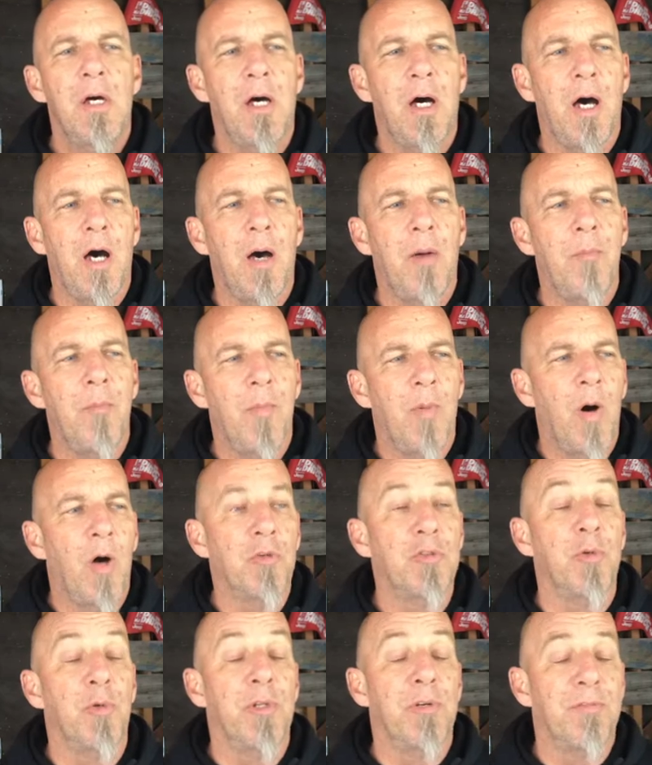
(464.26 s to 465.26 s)

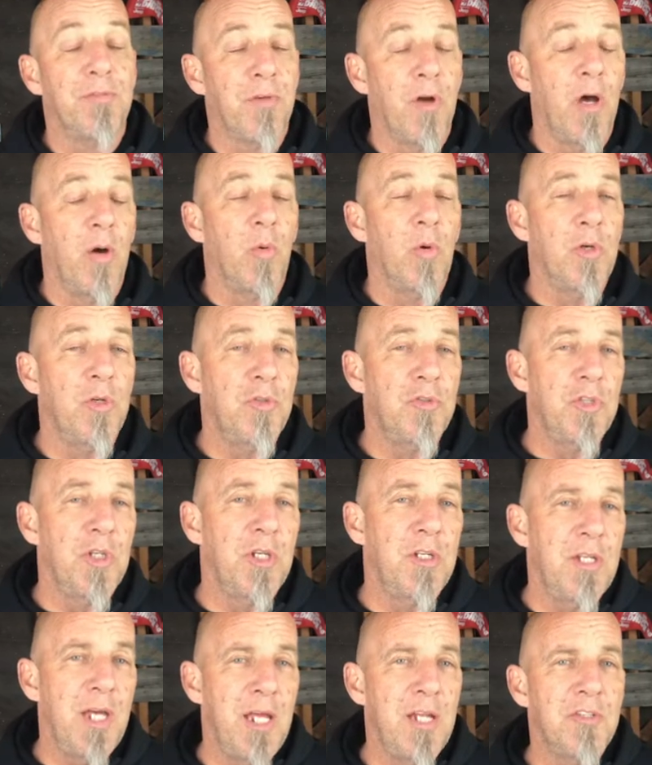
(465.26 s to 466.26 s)
also in the front we're
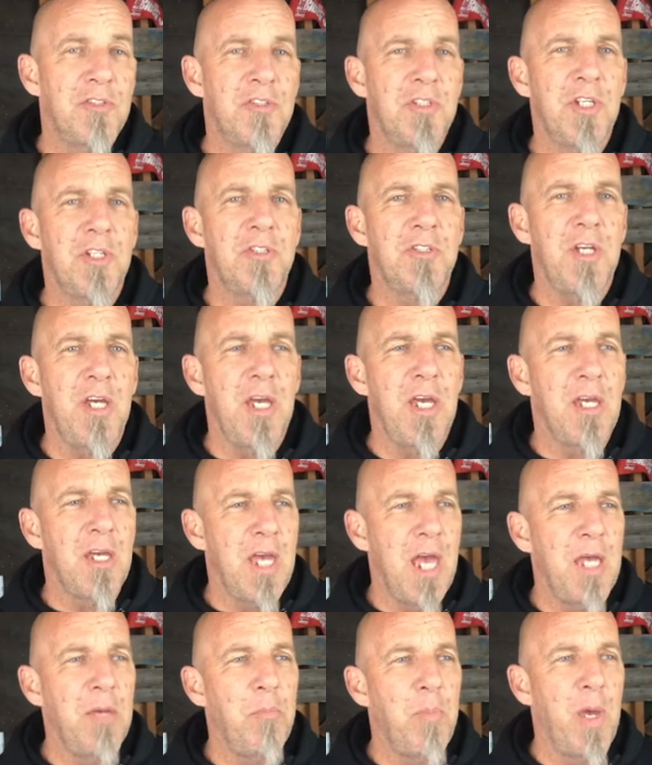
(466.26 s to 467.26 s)
using a Dana 60
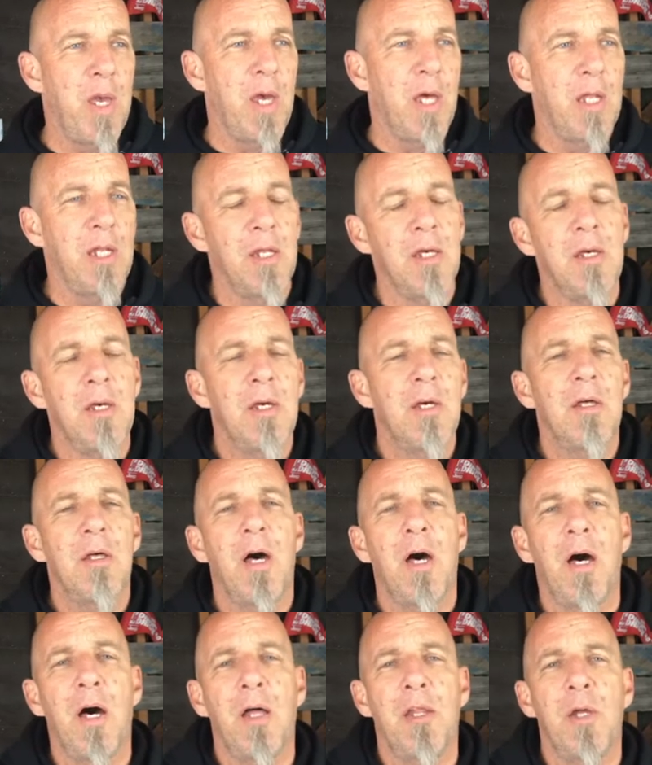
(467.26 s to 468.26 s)
Kingpin
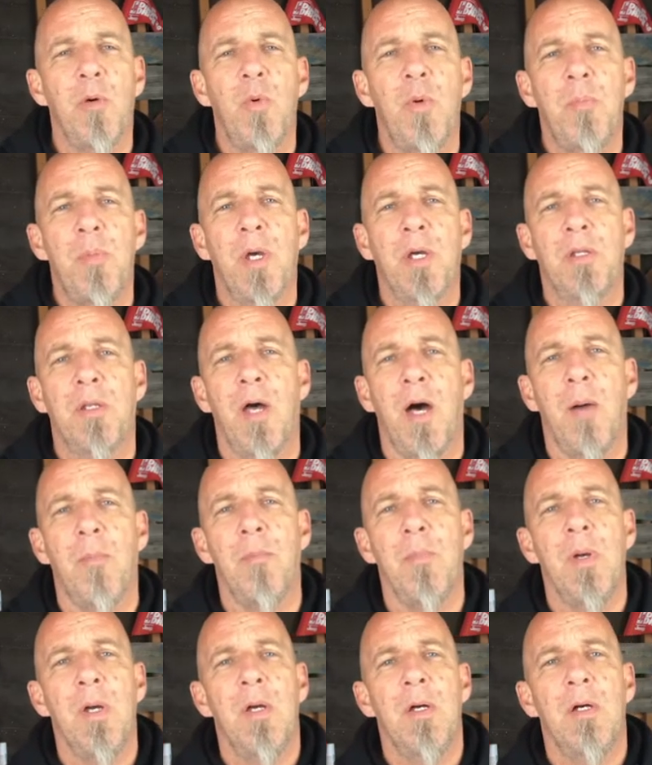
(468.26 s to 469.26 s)
that we picked
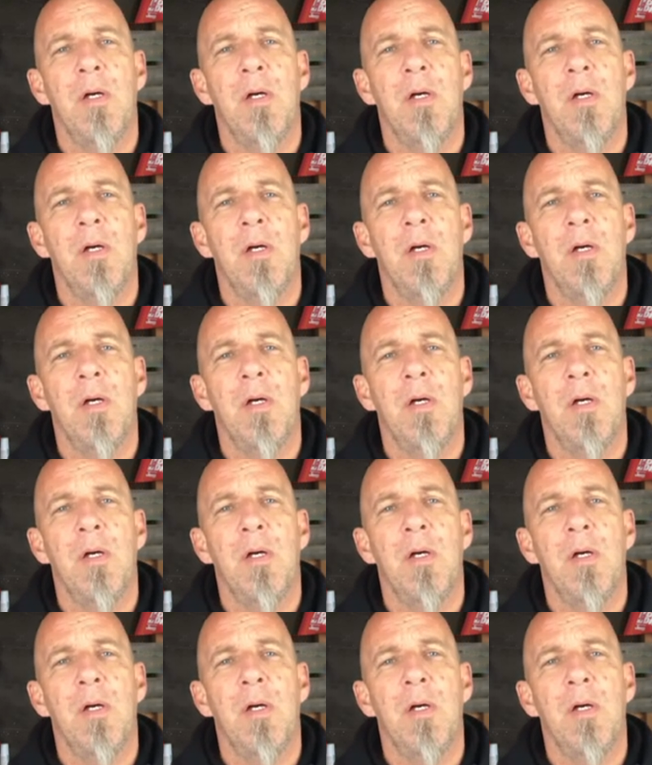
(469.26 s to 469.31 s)
up.